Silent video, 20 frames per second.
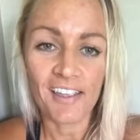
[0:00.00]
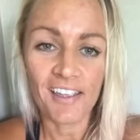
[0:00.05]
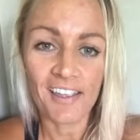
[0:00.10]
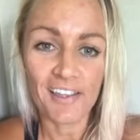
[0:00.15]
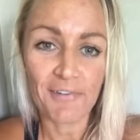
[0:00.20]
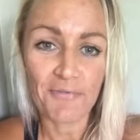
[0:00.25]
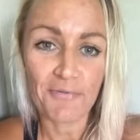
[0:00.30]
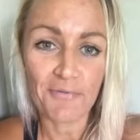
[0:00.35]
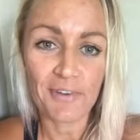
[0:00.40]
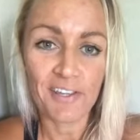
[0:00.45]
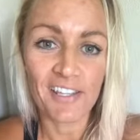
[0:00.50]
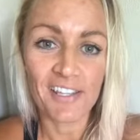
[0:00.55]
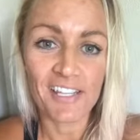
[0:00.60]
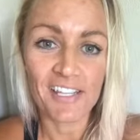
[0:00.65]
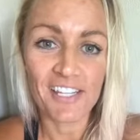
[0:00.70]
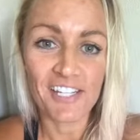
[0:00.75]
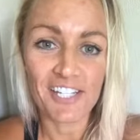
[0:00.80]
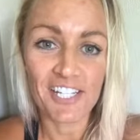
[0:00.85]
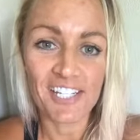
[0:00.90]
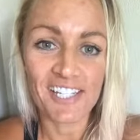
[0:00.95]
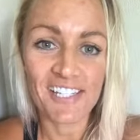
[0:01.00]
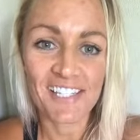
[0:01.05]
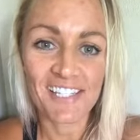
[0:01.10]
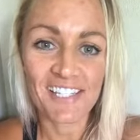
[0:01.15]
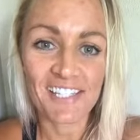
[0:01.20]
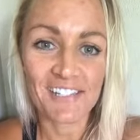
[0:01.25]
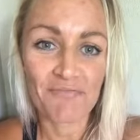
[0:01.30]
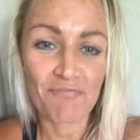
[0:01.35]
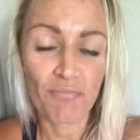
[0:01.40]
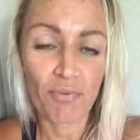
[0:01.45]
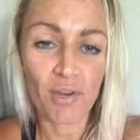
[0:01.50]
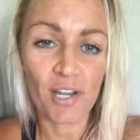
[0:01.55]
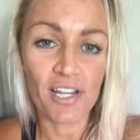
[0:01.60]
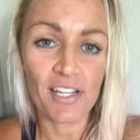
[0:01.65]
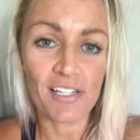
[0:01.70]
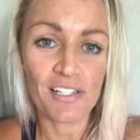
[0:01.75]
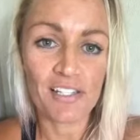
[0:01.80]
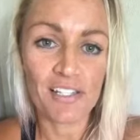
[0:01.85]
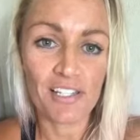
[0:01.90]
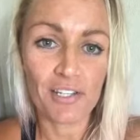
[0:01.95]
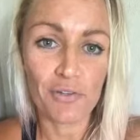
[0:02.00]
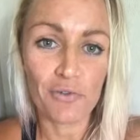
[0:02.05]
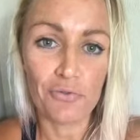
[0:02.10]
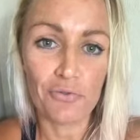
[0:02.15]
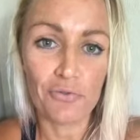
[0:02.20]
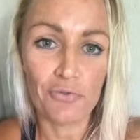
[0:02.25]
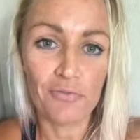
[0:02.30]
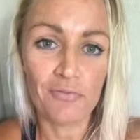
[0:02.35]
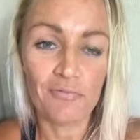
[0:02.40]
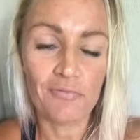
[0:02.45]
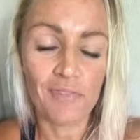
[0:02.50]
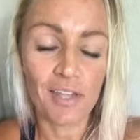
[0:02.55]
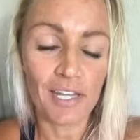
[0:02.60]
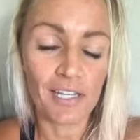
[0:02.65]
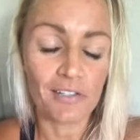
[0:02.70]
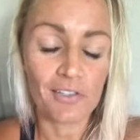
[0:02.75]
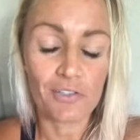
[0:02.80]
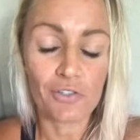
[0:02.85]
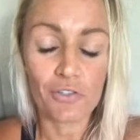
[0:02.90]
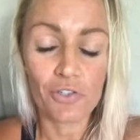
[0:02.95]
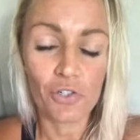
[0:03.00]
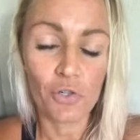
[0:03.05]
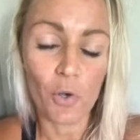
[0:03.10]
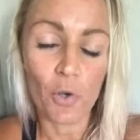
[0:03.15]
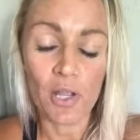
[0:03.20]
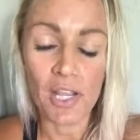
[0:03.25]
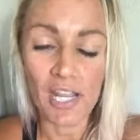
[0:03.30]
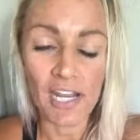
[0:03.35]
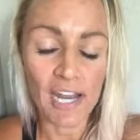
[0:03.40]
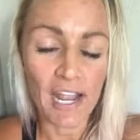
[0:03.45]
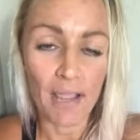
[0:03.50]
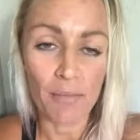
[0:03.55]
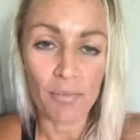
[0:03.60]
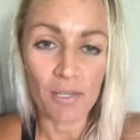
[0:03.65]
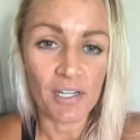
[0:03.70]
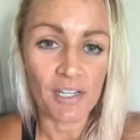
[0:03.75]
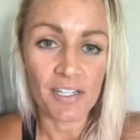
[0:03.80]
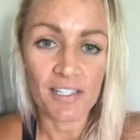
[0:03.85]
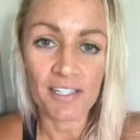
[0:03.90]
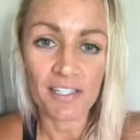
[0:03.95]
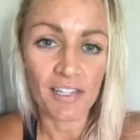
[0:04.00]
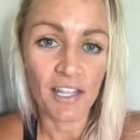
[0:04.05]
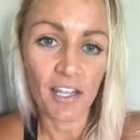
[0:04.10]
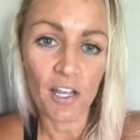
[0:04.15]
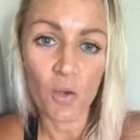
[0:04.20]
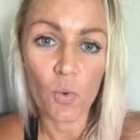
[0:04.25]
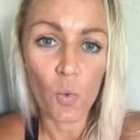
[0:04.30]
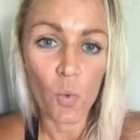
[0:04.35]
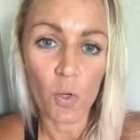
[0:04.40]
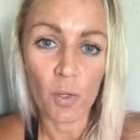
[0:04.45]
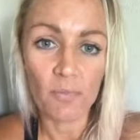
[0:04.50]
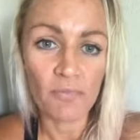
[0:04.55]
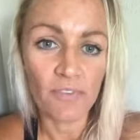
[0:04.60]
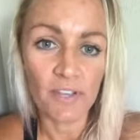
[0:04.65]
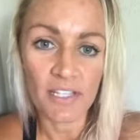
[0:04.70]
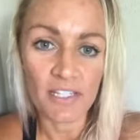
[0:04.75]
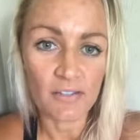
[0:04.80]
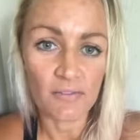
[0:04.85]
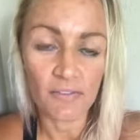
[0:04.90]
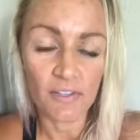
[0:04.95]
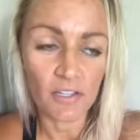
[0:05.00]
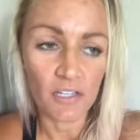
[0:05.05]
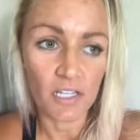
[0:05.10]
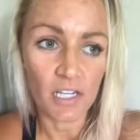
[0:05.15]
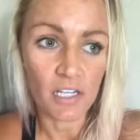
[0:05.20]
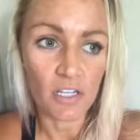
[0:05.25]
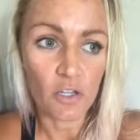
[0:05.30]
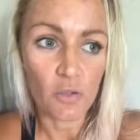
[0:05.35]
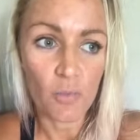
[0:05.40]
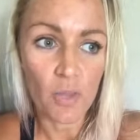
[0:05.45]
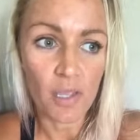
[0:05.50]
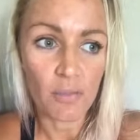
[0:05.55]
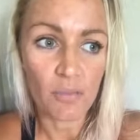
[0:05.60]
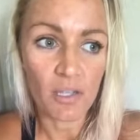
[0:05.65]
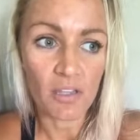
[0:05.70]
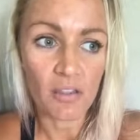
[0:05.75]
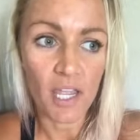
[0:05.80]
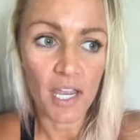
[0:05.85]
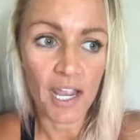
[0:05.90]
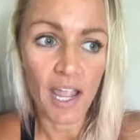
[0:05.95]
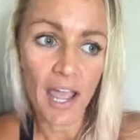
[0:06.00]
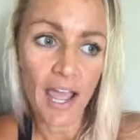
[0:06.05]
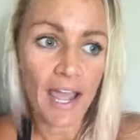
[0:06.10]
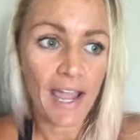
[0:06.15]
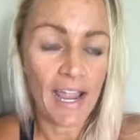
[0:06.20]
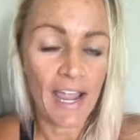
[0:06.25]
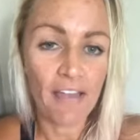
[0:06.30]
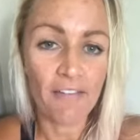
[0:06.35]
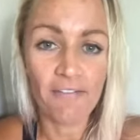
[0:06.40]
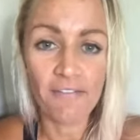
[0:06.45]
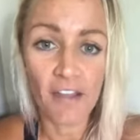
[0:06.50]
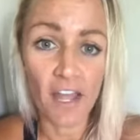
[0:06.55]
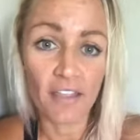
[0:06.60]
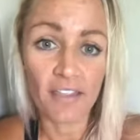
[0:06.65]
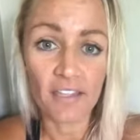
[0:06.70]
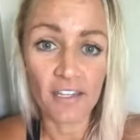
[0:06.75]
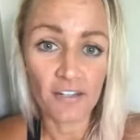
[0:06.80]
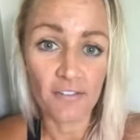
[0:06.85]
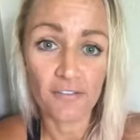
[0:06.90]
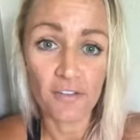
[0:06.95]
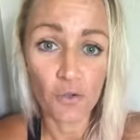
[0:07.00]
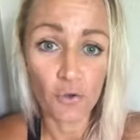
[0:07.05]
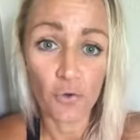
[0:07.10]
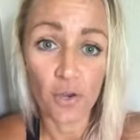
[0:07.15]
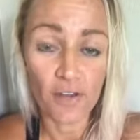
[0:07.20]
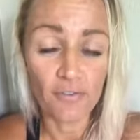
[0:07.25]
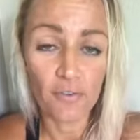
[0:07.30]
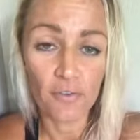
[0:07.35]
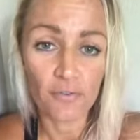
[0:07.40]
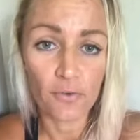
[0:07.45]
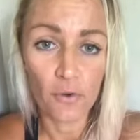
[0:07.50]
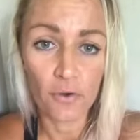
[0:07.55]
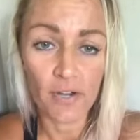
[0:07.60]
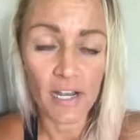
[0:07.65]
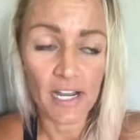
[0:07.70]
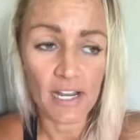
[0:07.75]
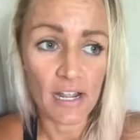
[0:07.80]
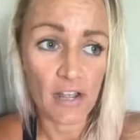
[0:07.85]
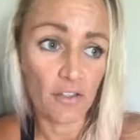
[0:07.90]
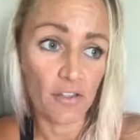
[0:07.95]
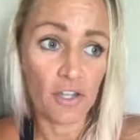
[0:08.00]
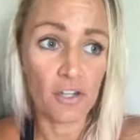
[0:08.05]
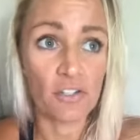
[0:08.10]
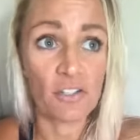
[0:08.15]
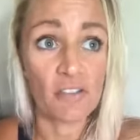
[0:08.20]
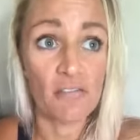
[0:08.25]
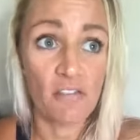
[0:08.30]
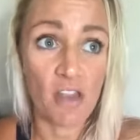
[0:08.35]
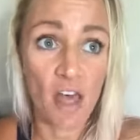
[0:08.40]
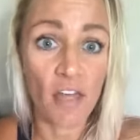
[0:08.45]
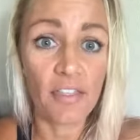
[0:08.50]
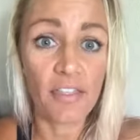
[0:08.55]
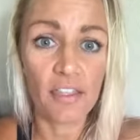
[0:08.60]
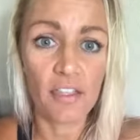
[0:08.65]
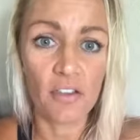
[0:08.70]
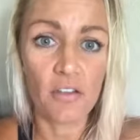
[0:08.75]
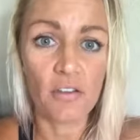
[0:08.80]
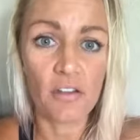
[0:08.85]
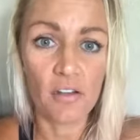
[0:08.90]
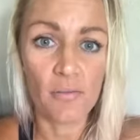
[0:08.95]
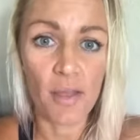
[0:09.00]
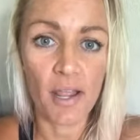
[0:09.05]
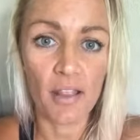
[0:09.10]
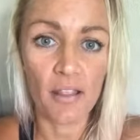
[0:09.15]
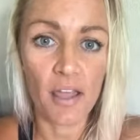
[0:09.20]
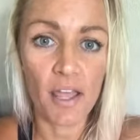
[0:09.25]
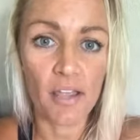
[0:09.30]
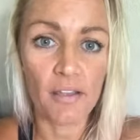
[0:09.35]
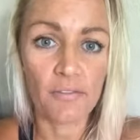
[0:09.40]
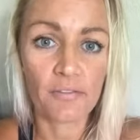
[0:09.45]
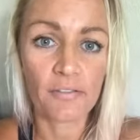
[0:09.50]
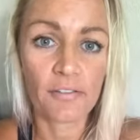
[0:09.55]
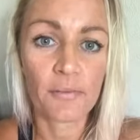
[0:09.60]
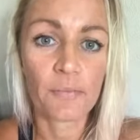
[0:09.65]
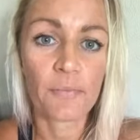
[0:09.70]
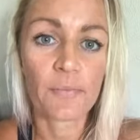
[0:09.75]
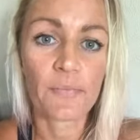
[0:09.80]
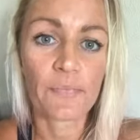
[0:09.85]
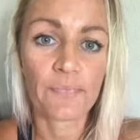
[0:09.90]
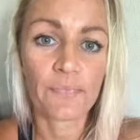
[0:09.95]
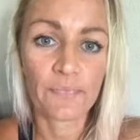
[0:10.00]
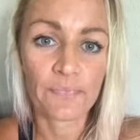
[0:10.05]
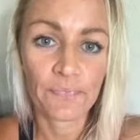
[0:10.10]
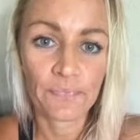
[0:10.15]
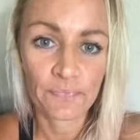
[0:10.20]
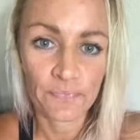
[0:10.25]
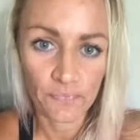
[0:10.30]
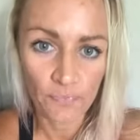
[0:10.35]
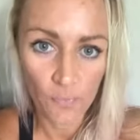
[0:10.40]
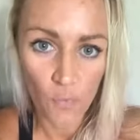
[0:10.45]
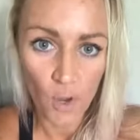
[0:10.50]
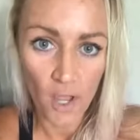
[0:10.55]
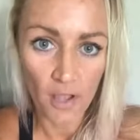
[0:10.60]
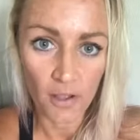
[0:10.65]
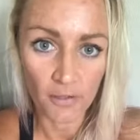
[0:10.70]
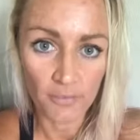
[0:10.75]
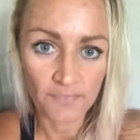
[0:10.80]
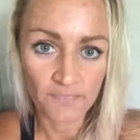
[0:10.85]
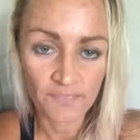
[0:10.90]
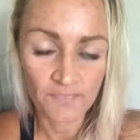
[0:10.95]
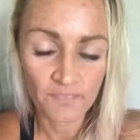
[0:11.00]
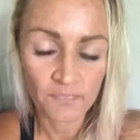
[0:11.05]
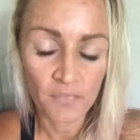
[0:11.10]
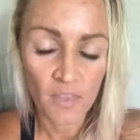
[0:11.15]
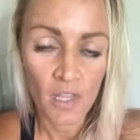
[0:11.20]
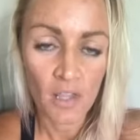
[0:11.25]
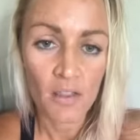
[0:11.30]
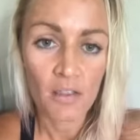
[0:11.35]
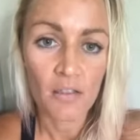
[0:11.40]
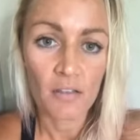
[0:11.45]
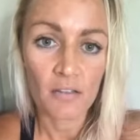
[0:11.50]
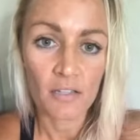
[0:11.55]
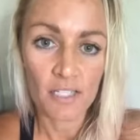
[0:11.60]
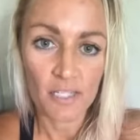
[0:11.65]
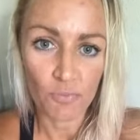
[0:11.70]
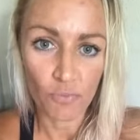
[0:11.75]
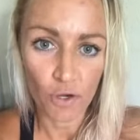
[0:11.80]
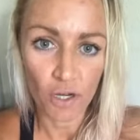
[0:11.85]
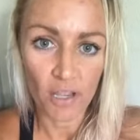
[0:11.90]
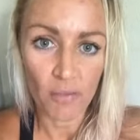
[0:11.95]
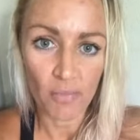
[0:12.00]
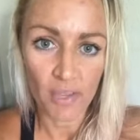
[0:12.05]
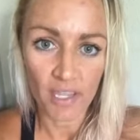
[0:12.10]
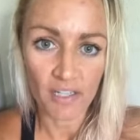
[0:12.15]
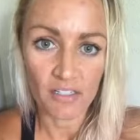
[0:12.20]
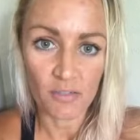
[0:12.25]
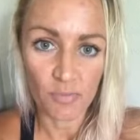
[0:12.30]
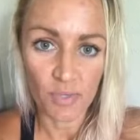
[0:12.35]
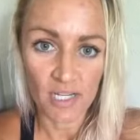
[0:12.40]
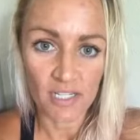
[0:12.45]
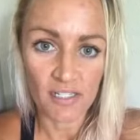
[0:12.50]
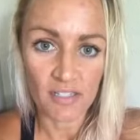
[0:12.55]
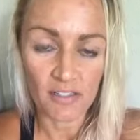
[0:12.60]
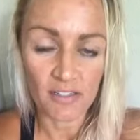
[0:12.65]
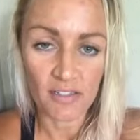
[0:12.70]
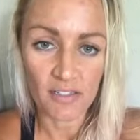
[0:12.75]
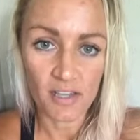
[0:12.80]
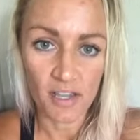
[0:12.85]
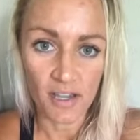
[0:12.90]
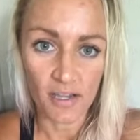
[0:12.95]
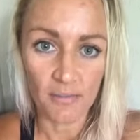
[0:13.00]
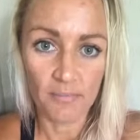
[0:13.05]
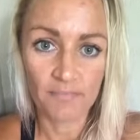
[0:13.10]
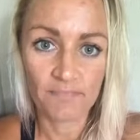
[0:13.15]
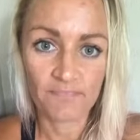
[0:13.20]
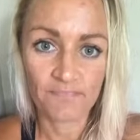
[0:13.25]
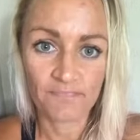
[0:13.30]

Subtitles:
it really just brings you like joy and happiness and like a warm, fuzzy feeling. And you may be like, I have nothing to feel grateful for right now. There's nothing good in my life. Well, let's bring it back to basics, okay?